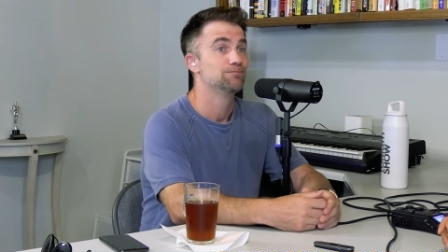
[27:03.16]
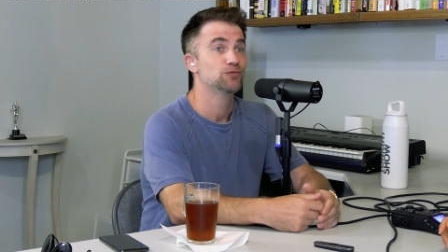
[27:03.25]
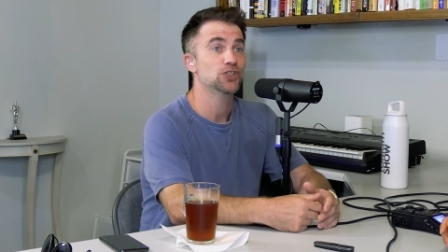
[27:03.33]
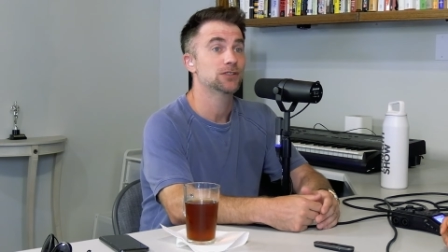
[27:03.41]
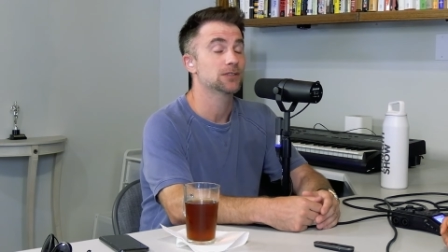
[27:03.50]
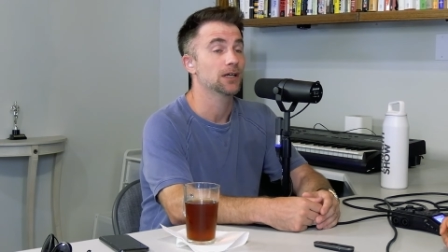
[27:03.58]

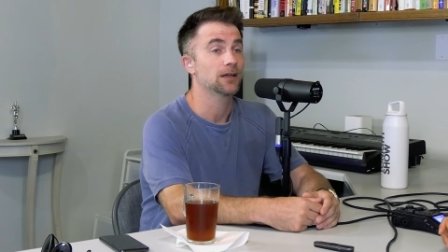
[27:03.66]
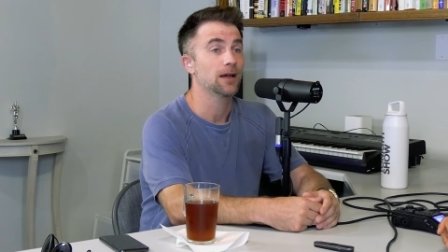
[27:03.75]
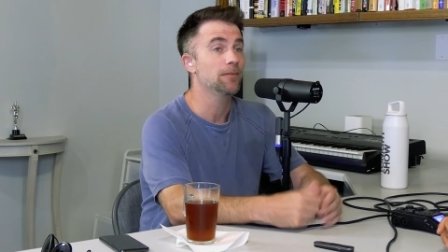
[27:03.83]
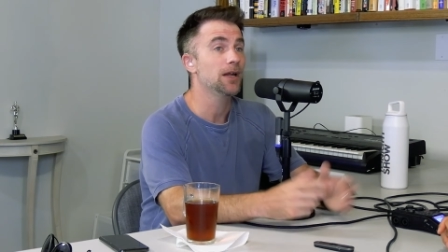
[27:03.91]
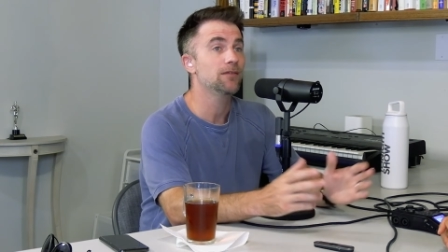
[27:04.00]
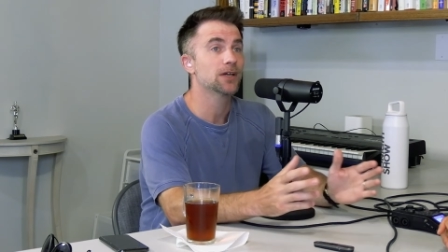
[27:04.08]
just like,
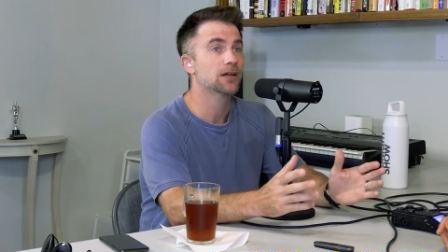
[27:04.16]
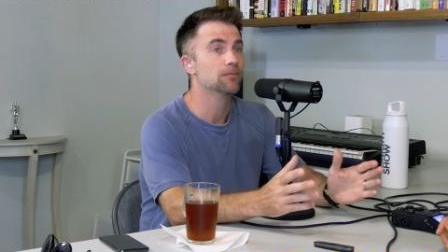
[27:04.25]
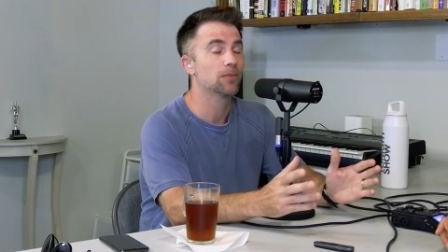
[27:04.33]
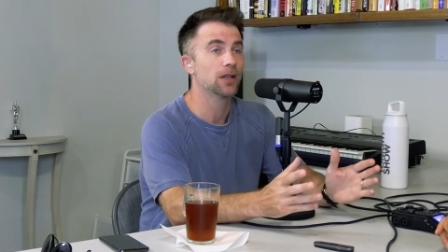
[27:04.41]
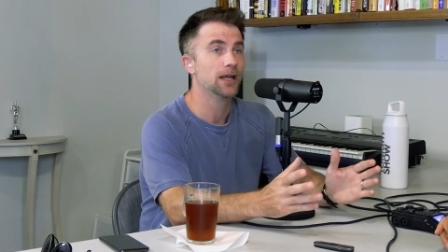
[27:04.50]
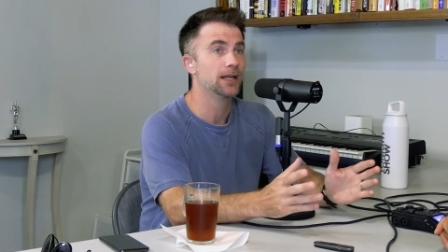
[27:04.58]
I'm not even
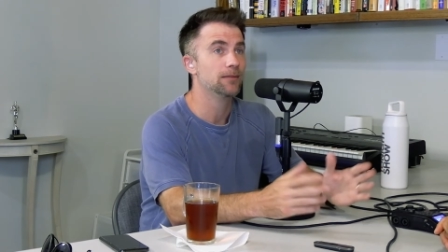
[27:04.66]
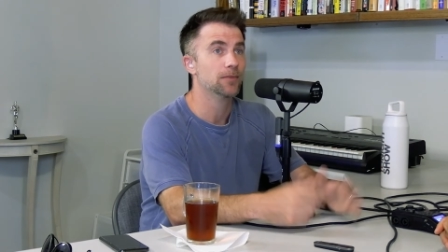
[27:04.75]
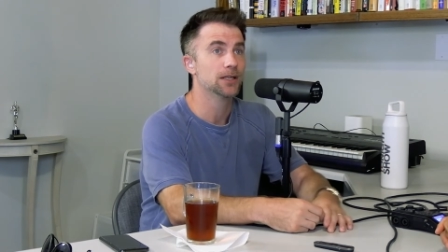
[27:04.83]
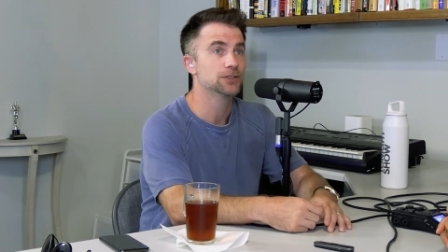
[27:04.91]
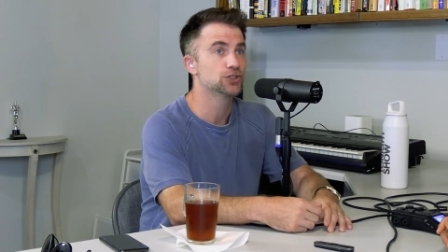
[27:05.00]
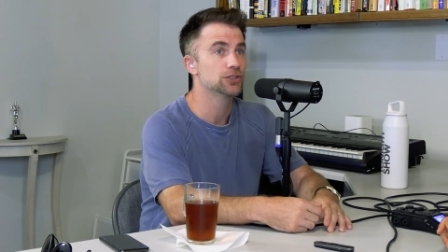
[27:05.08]
complaining,
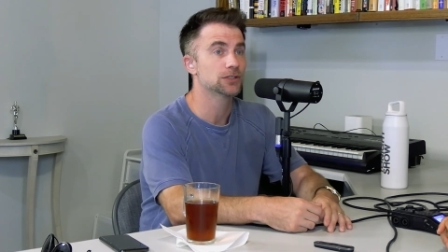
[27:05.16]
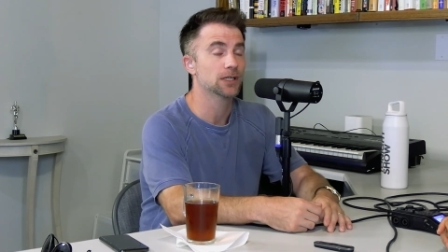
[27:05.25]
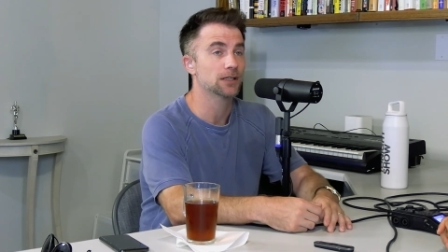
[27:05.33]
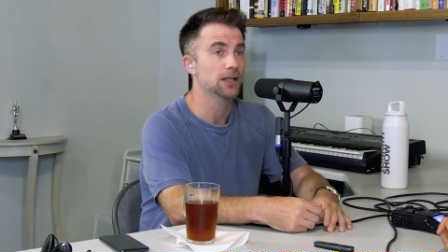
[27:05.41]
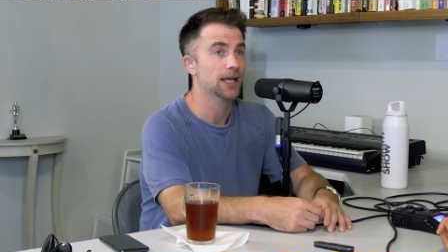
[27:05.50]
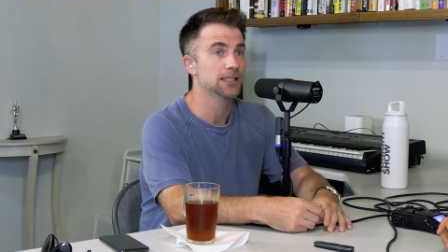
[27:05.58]
but it's just
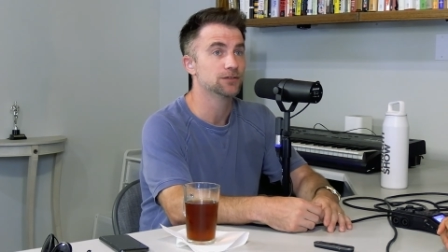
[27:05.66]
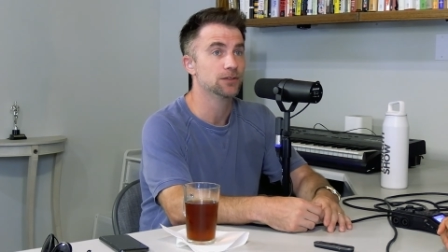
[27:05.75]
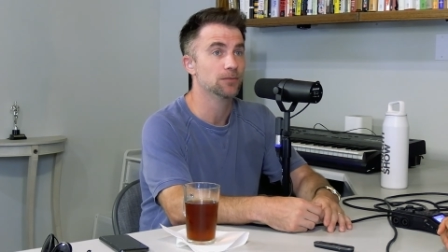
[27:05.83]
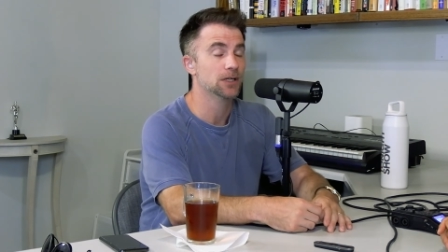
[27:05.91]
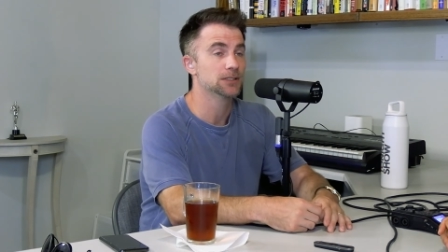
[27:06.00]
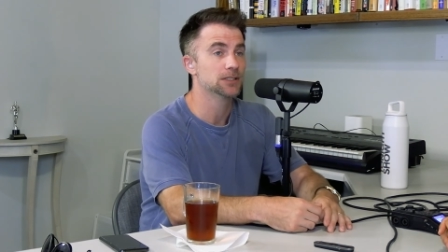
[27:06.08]
like the last few
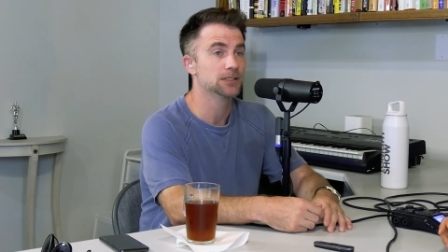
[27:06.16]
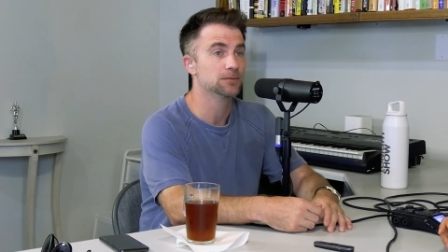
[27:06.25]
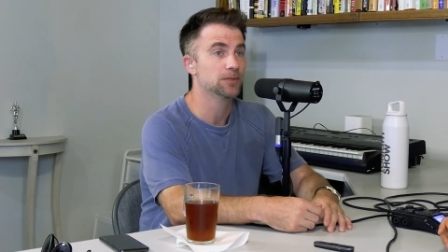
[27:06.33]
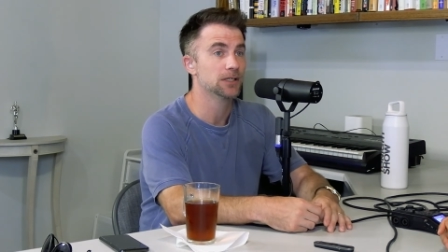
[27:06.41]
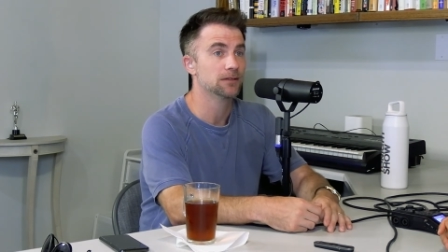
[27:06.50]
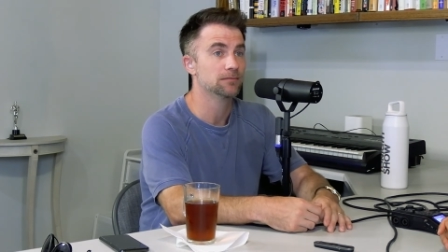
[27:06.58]
months has
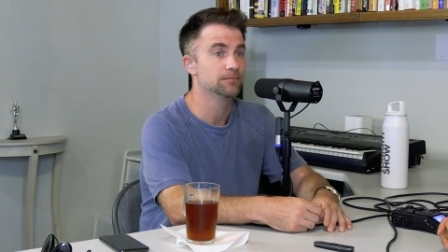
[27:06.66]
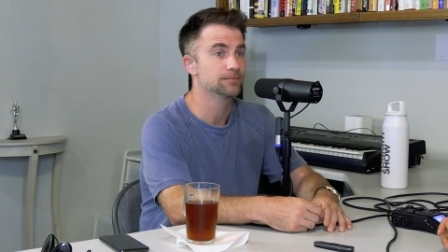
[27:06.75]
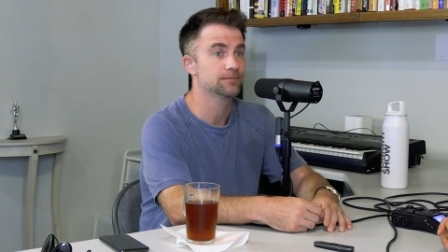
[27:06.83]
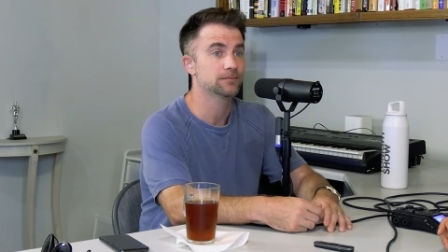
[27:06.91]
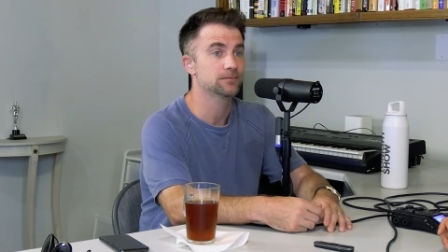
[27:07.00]
been